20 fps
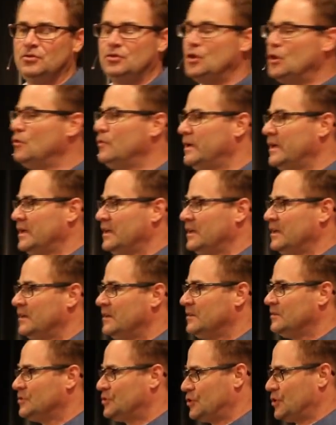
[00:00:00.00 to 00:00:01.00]

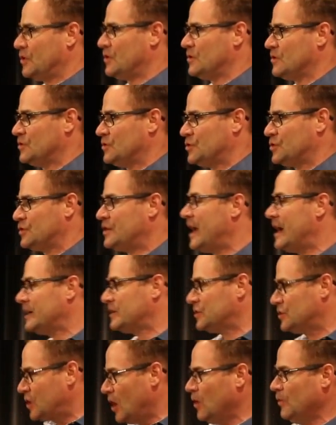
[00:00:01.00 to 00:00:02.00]
doing church,
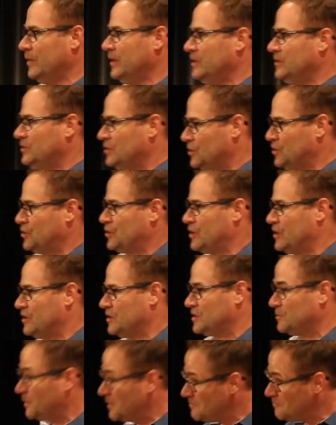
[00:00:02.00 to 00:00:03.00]
not going to
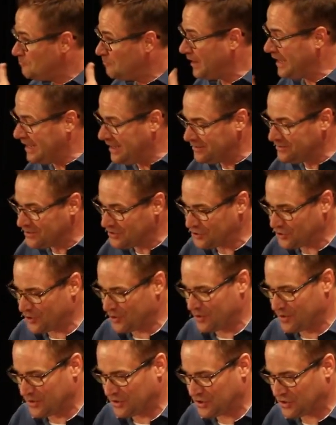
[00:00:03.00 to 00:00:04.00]
church, but being the
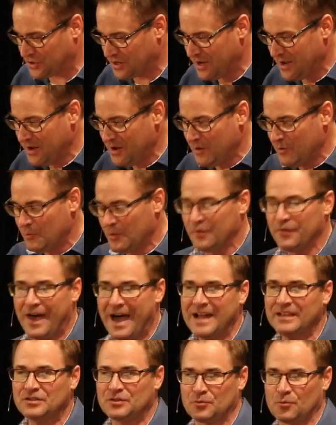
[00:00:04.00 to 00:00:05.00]
church. Well,
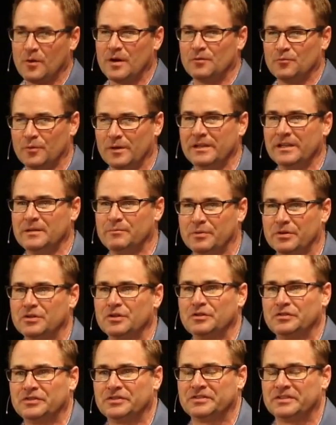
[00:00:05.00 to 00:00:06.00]
that's what really
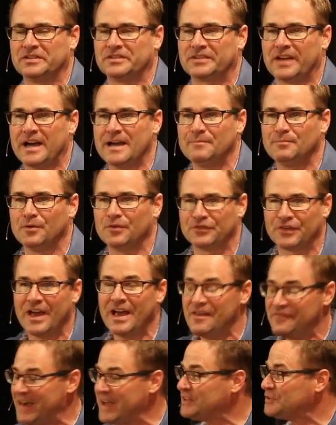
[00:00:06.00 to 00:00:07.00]
produces disciples.
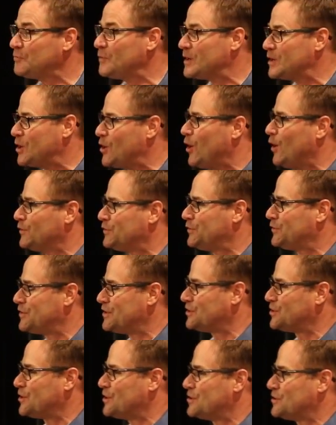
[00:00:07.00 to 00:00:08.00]
That's what causes
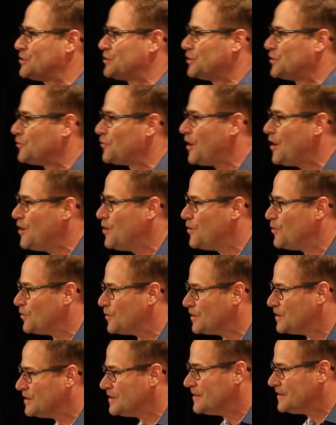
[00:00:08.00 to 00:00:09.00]
the church to
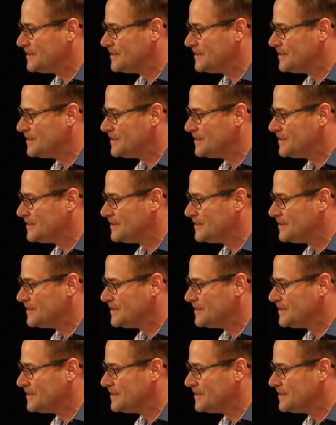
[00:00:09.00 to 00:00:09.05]
grow.